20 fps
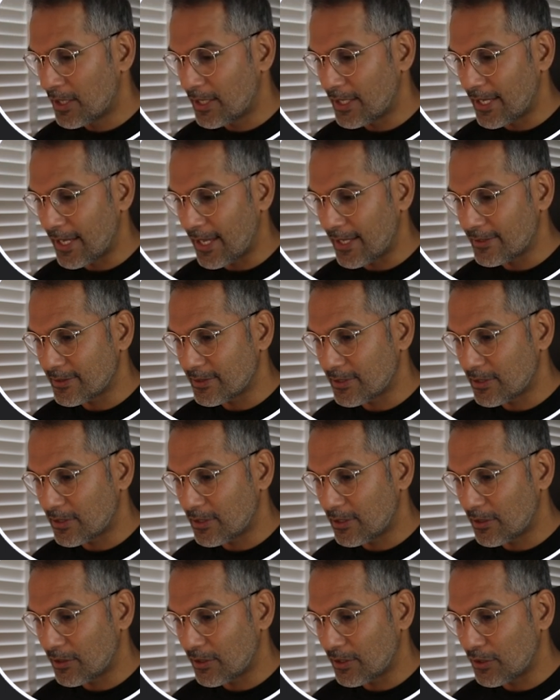Yes,
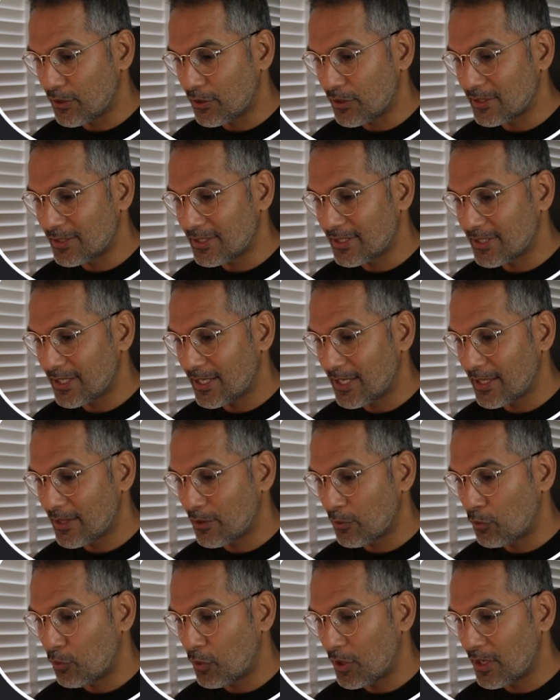look, you can see
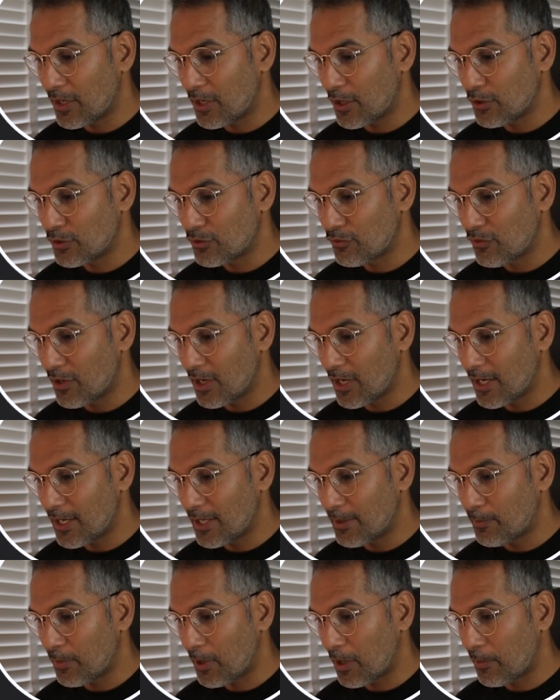the windows
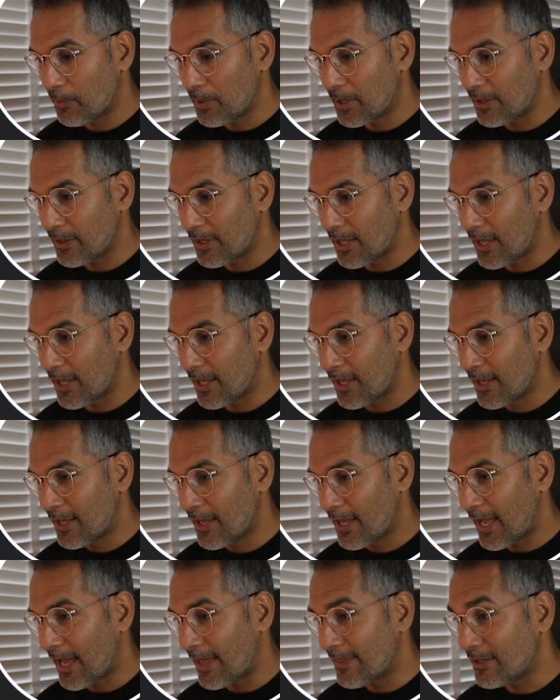really popping there,
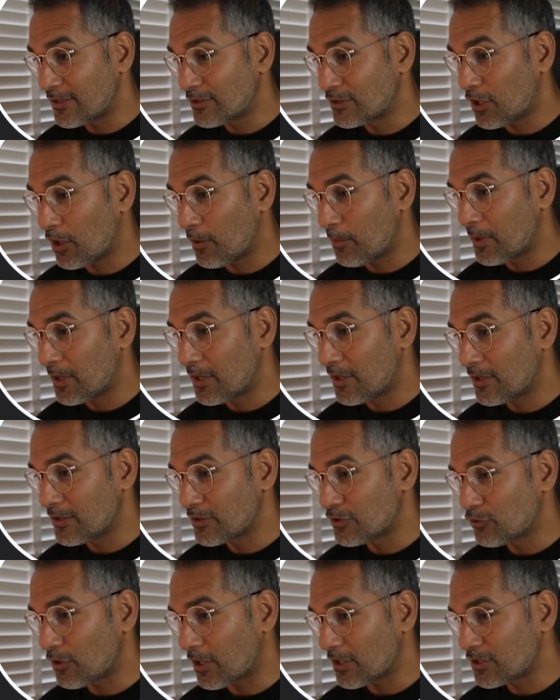and the top of the
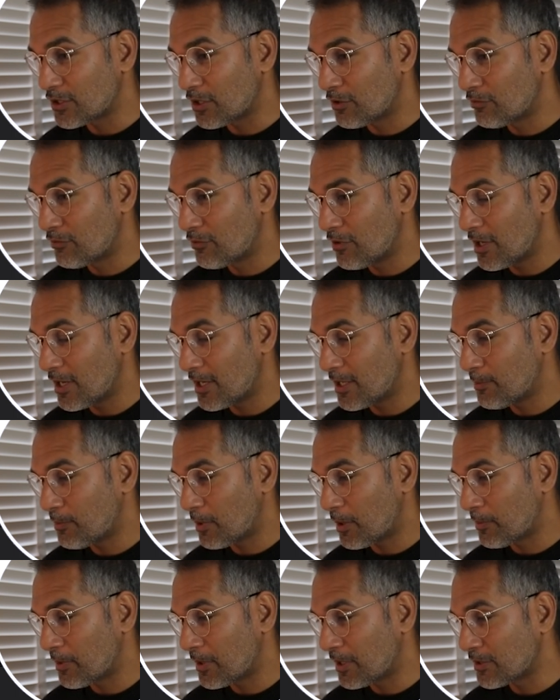structure really
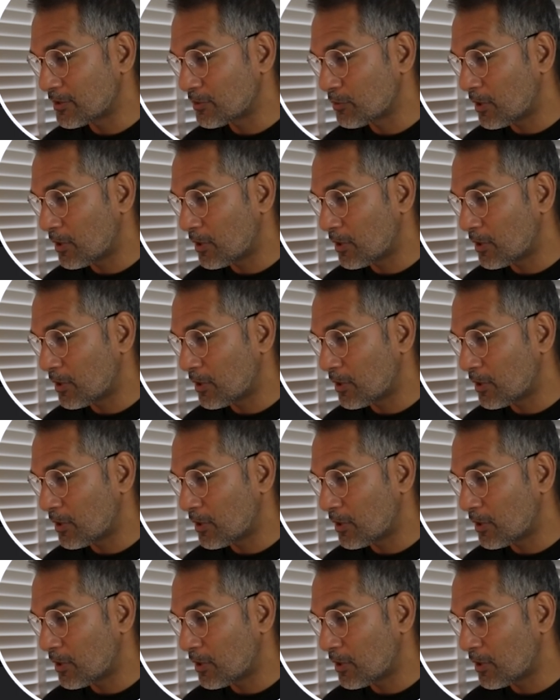popping as